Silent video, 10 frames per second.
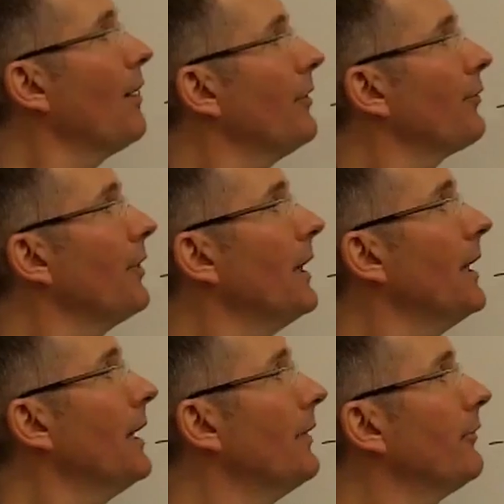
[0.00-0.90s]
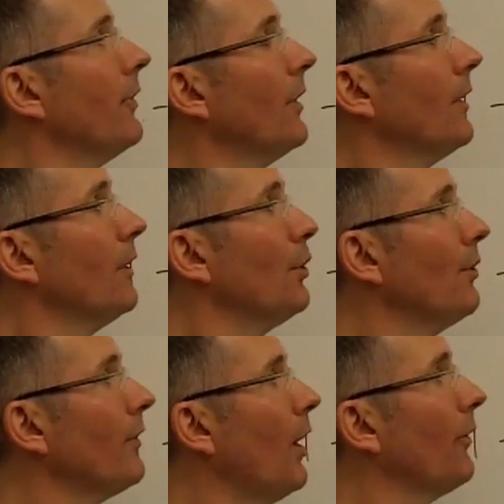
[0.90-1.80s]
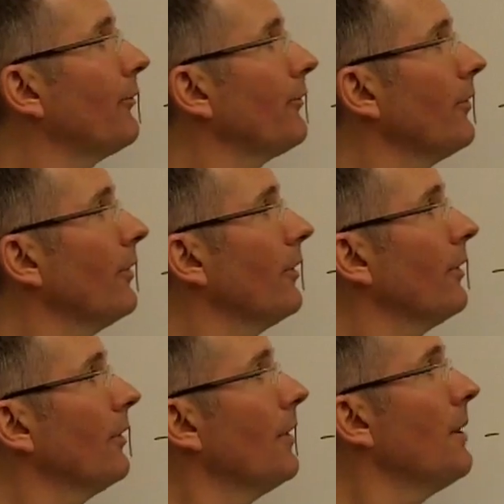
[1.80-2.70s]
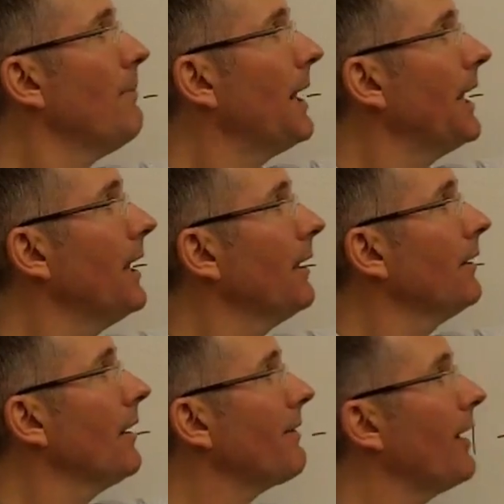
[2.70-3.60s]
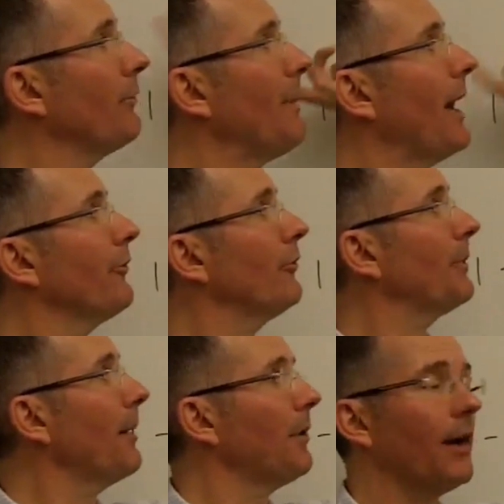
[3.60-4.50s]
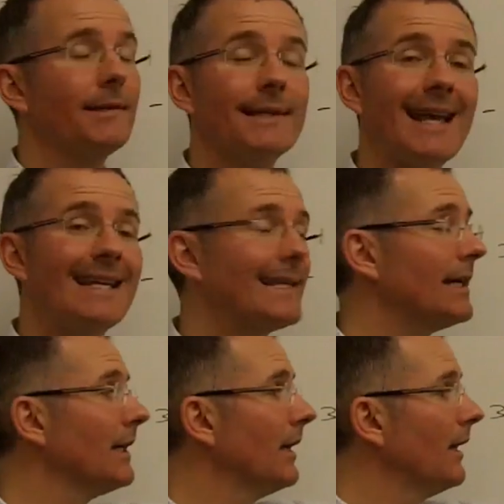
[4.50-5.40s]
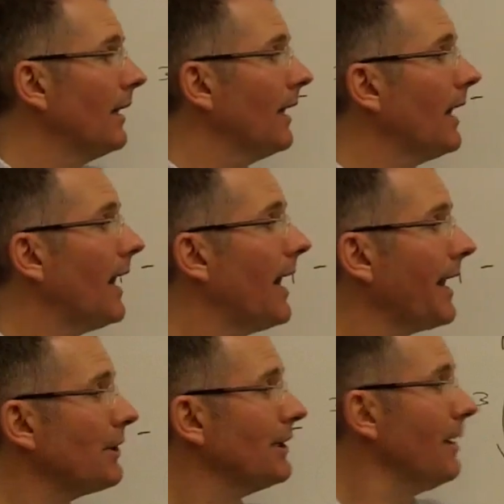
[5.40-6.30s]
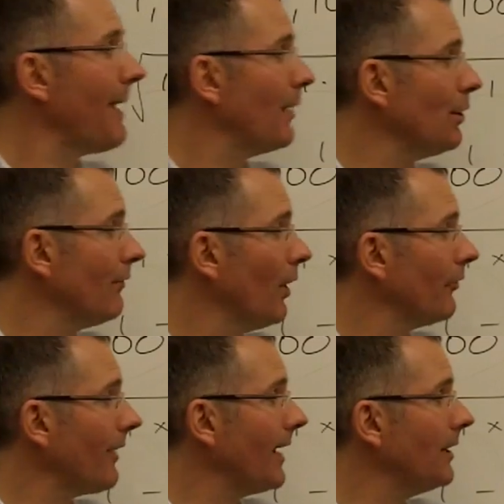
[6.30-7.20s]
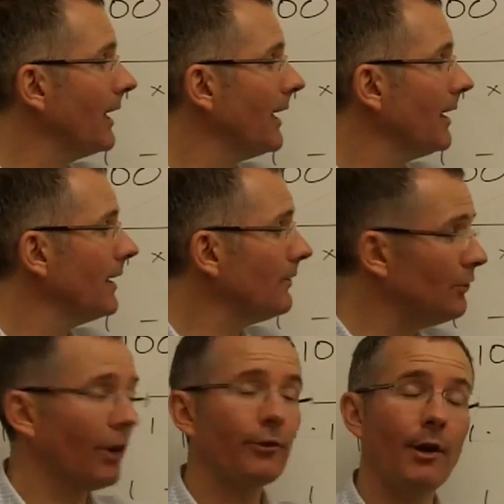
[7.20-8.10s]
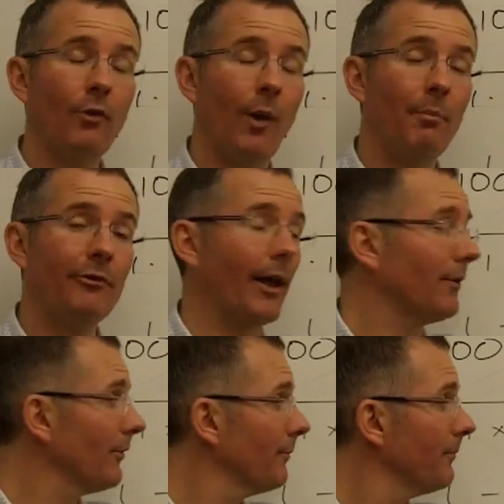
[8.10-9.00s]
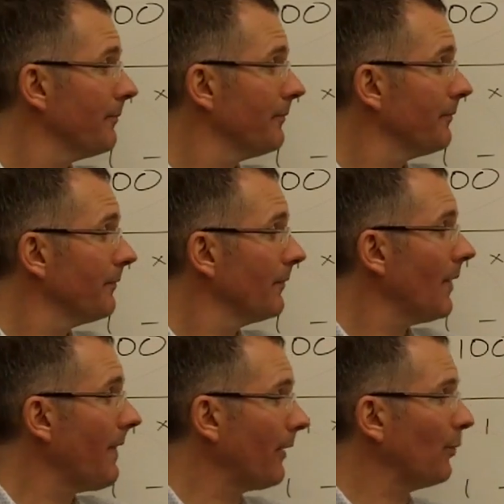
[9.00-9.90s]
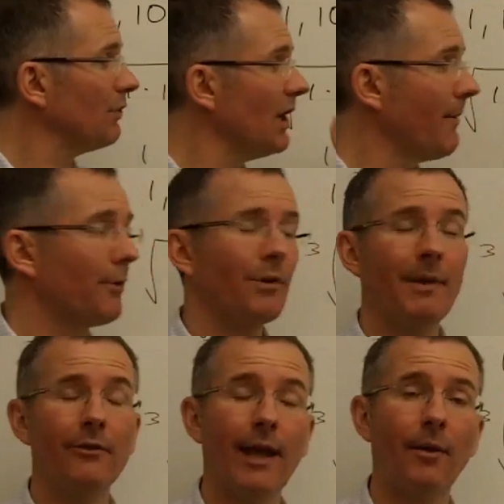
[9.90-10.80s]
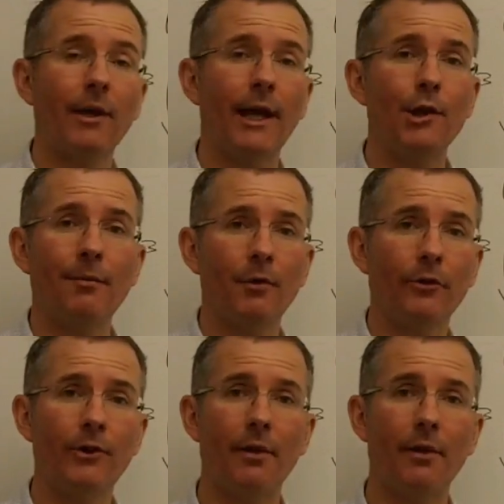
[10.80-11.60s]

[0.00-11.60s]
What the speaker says: that over 3 years you have lost money. £1,000 has become 968, and actually the amount you've lost annually is just over 1%. And that's what geometric means calculate. You haven't lost